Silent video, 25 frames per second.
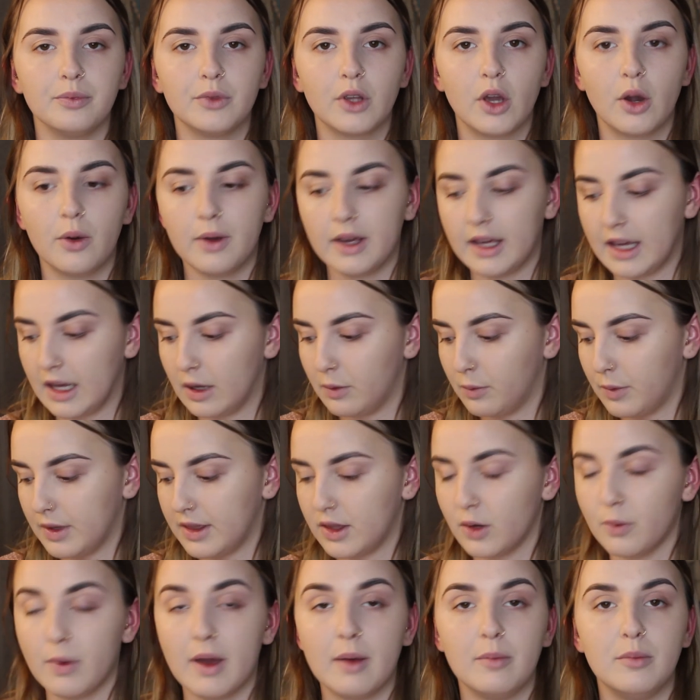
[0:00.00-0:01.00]
going in
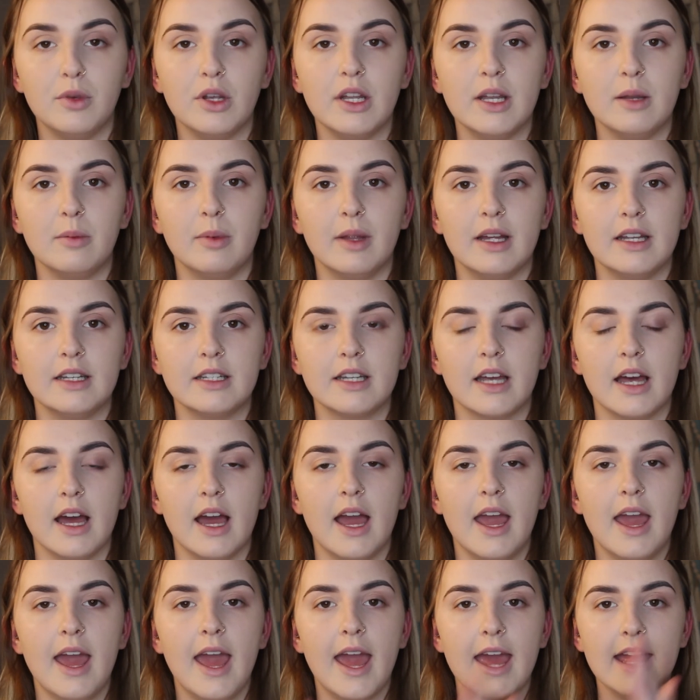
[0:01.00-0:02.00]
with the wet beauty blender
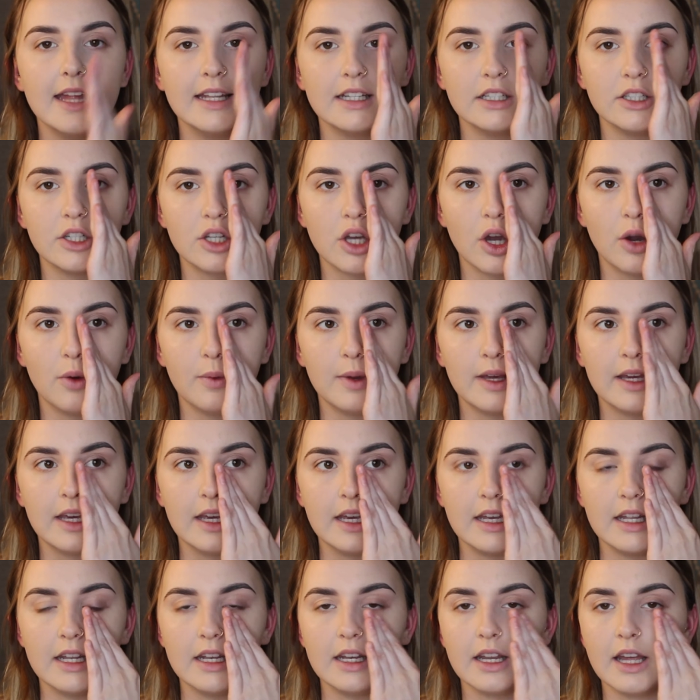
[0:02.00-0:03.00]
and going
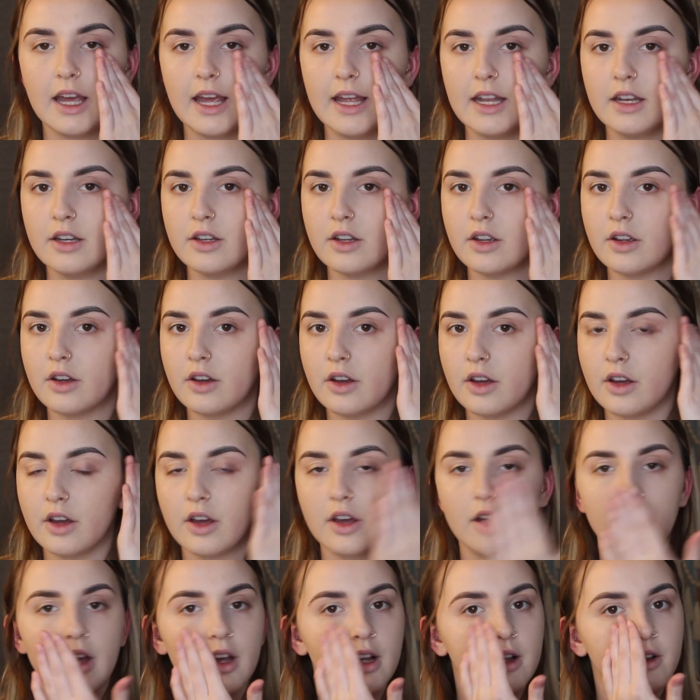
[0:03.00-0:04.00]
in and
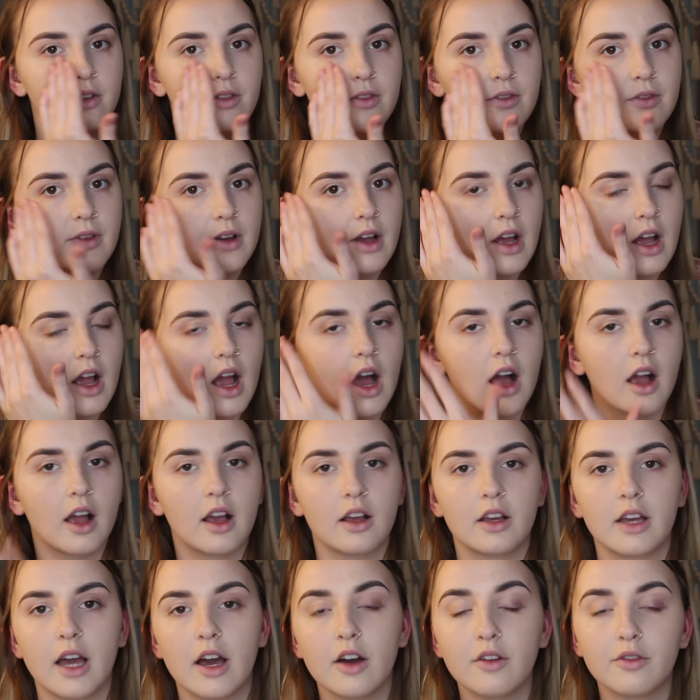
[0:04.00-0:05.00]

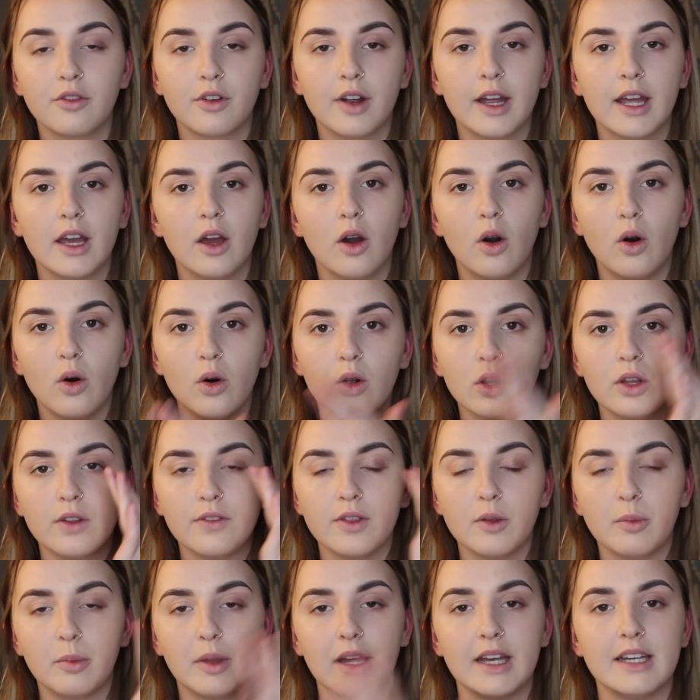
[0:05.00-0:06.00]
covering all
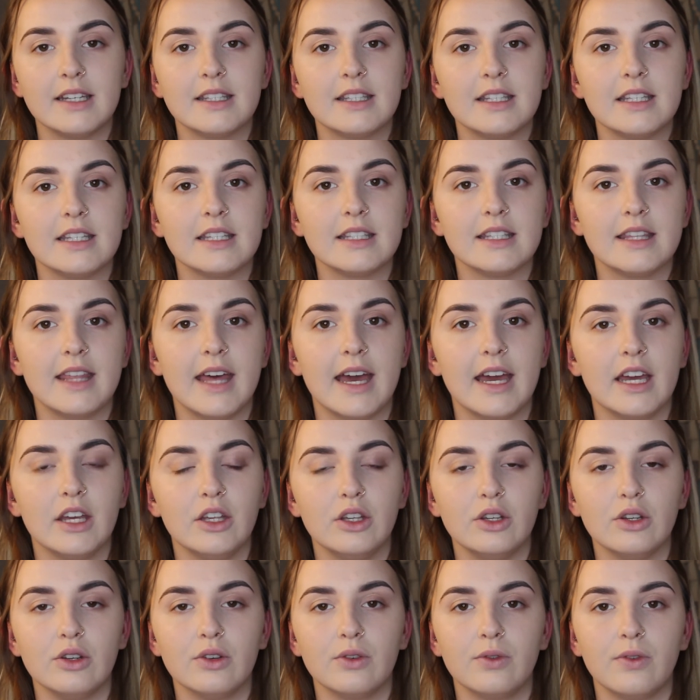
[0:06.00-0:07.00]
of the places that
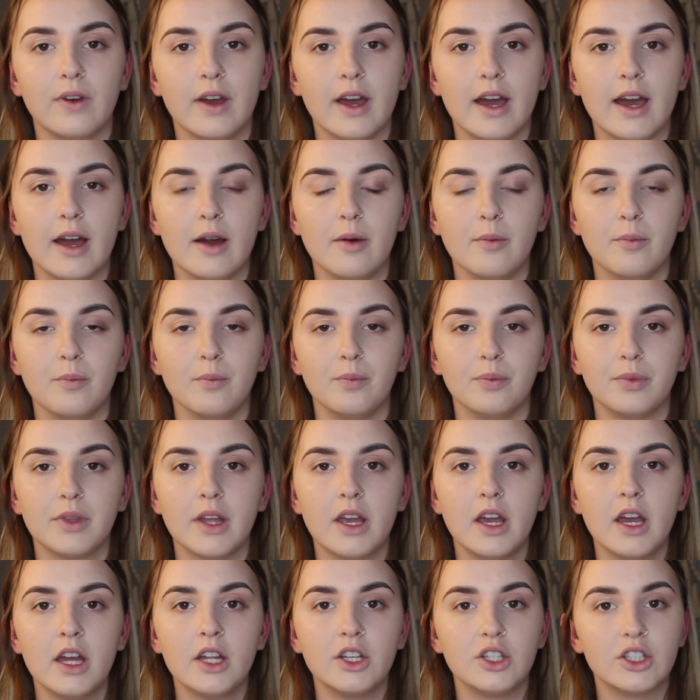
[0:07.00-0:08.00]
you've
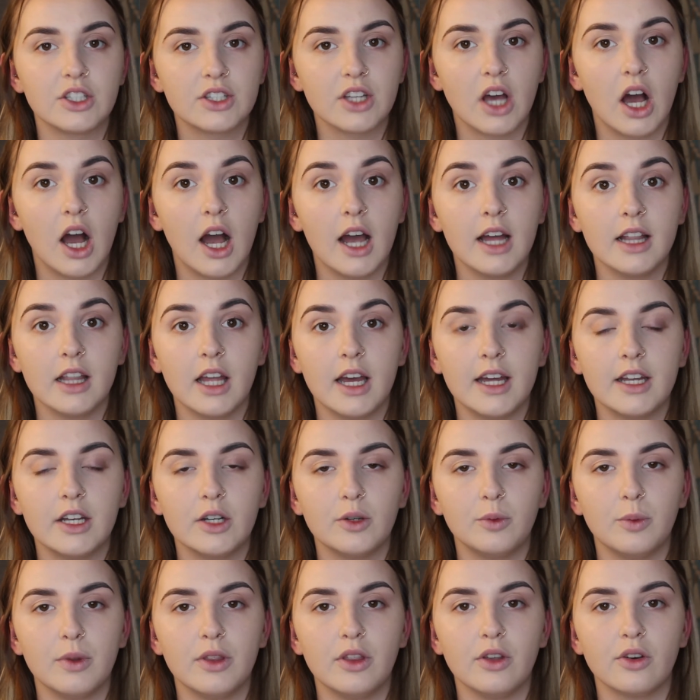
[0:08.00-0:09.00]
just
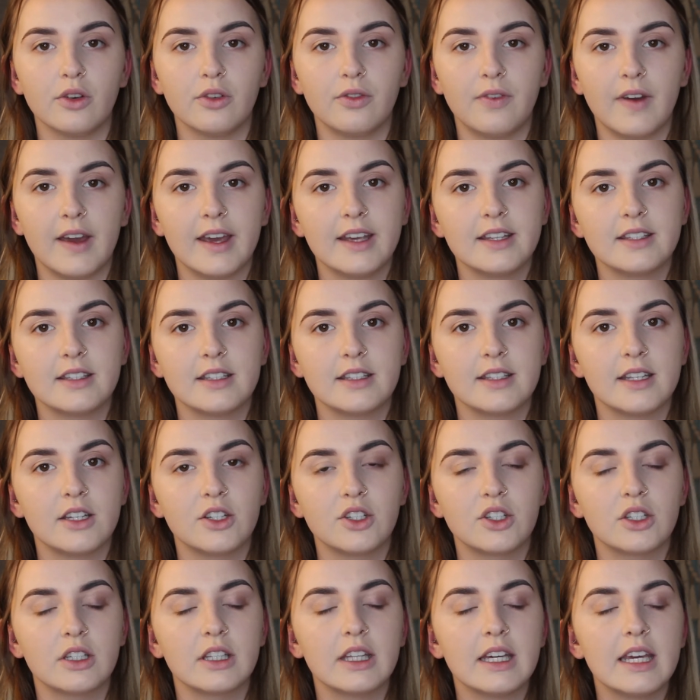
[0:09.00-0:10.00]
highlighted with your face
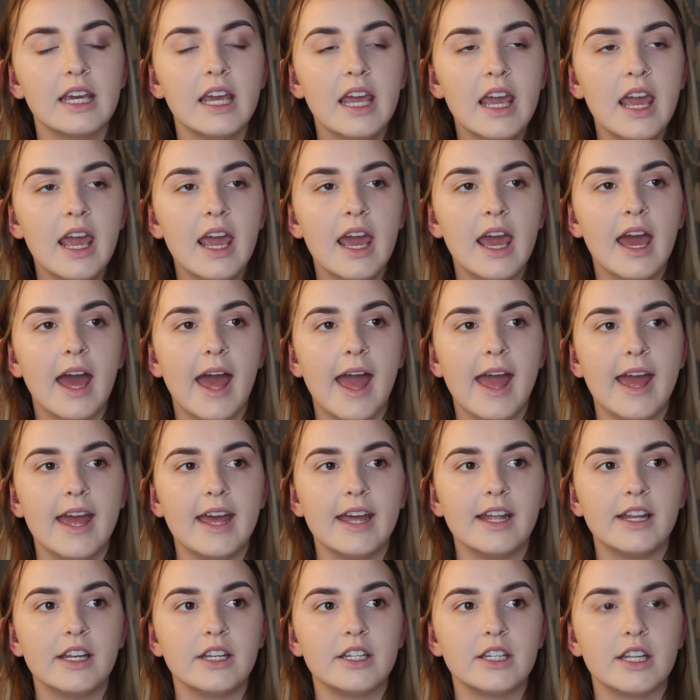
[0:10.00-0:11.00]
essentially,
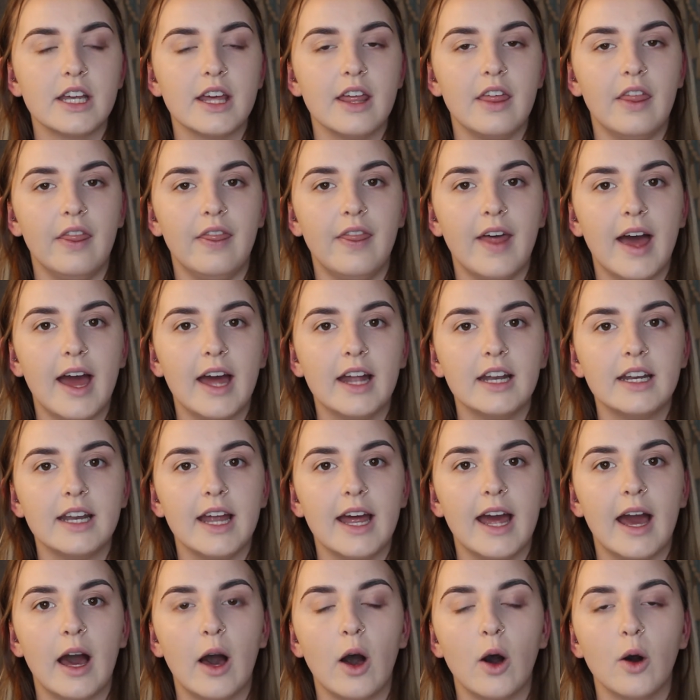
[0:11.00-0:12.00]
and that
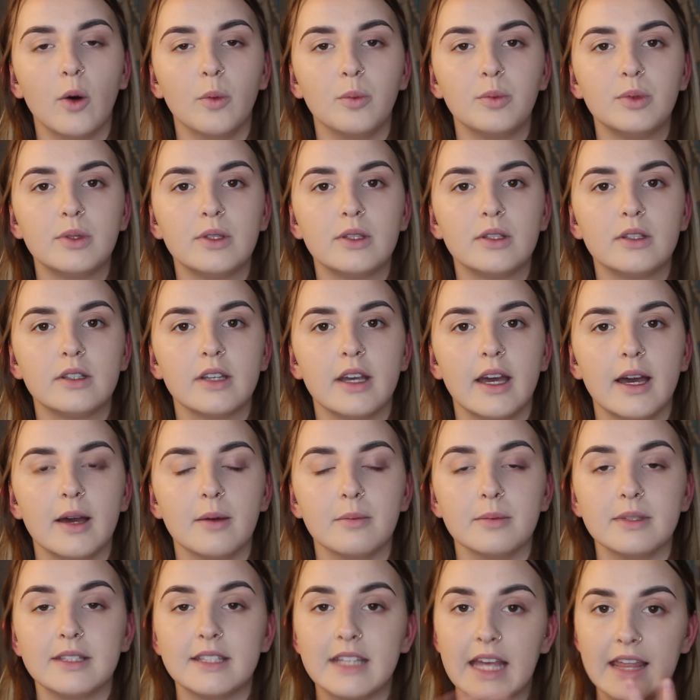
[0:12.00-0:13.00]
helps
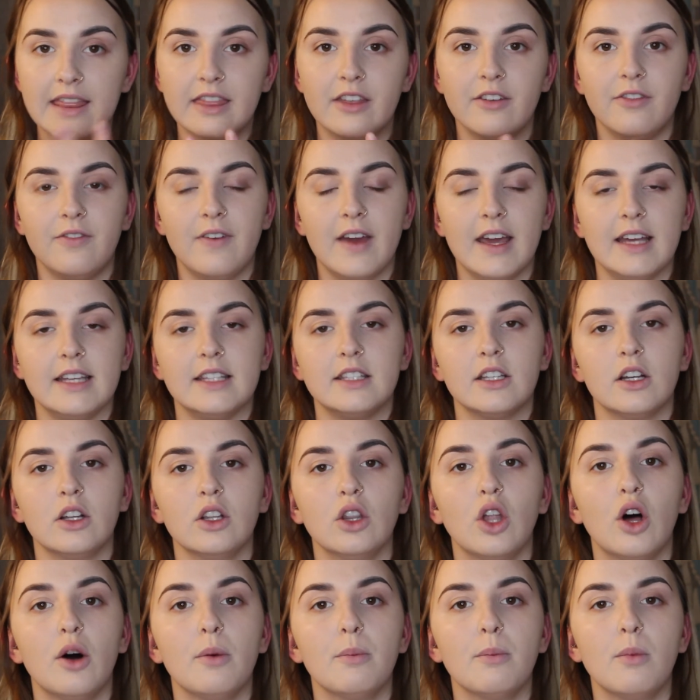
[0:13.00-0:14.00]
set the face a
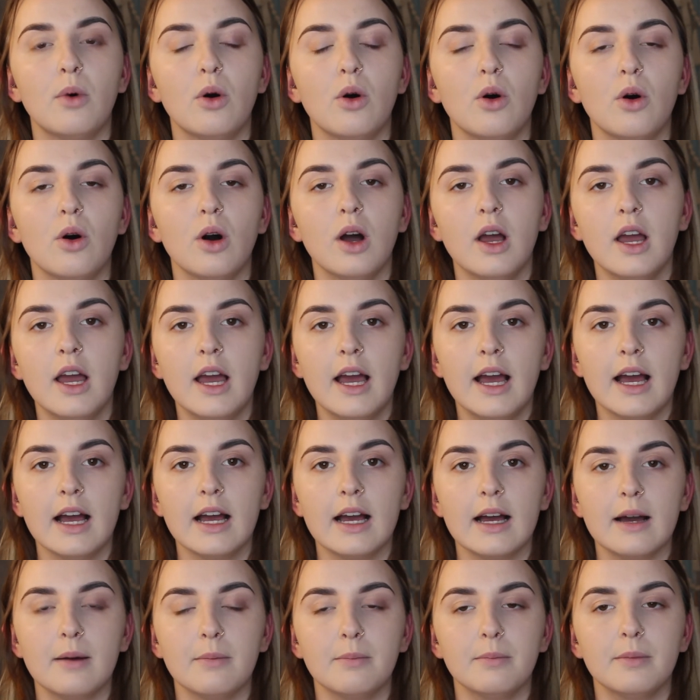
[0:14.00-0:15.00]
lot more.
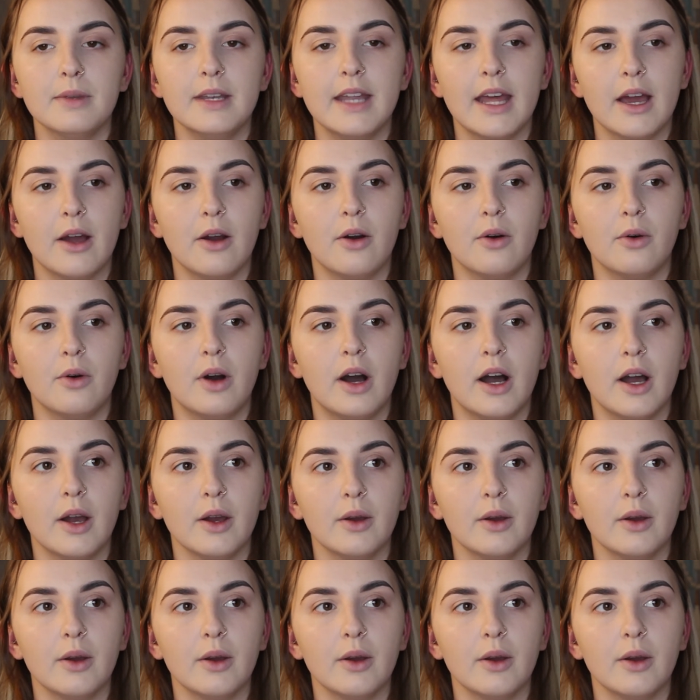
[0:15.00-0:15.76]
Now